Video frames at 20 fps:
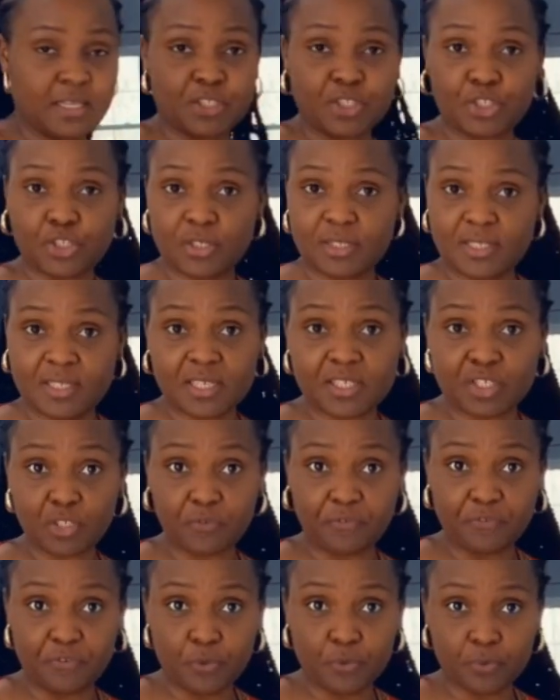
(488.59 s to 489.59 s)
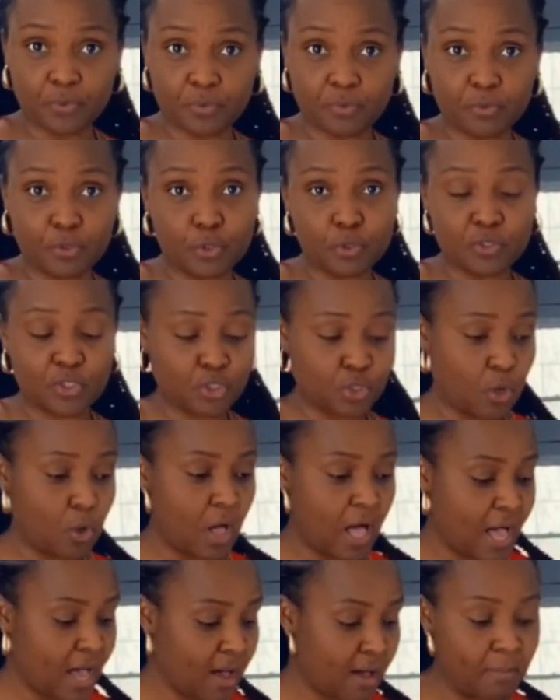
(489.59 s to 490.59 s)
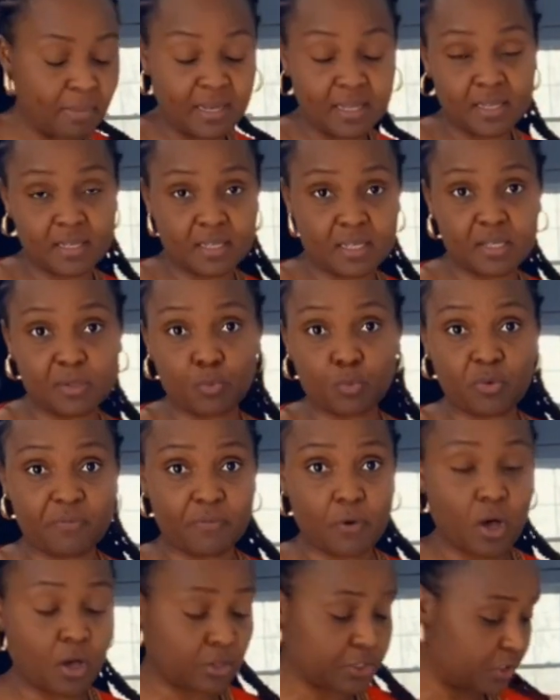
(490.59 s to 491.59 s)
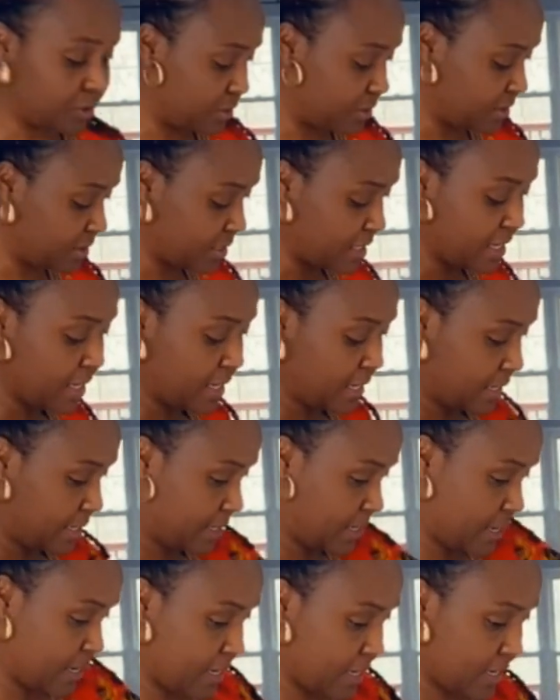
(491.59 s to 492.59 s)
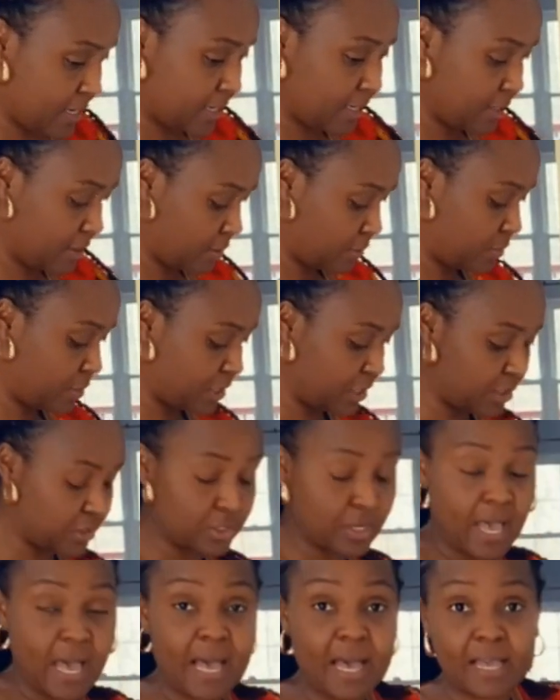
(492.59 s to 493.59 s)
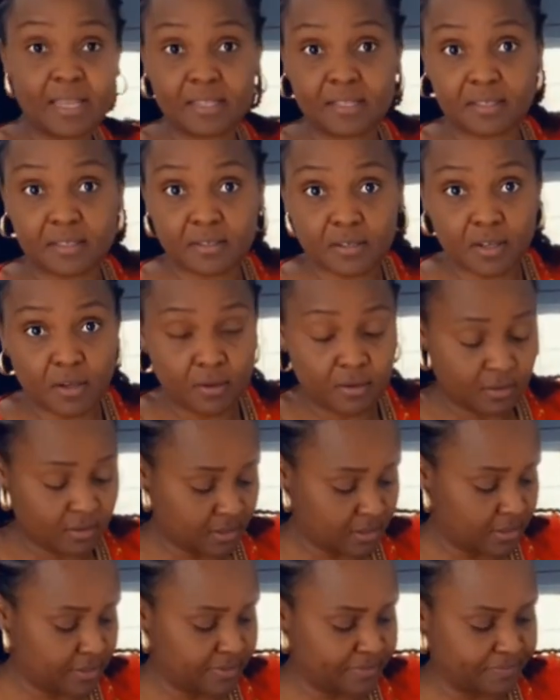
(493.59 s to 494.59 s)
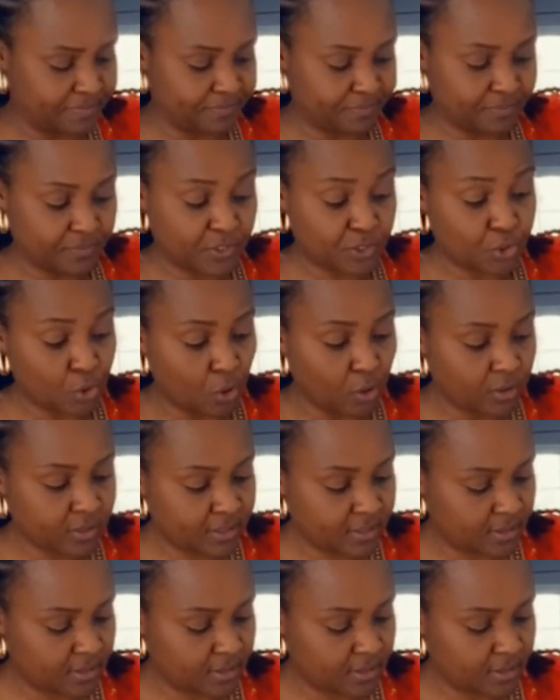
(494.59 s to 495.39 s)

just takes a few. You saw how I blended it with onions, and you need to add salt.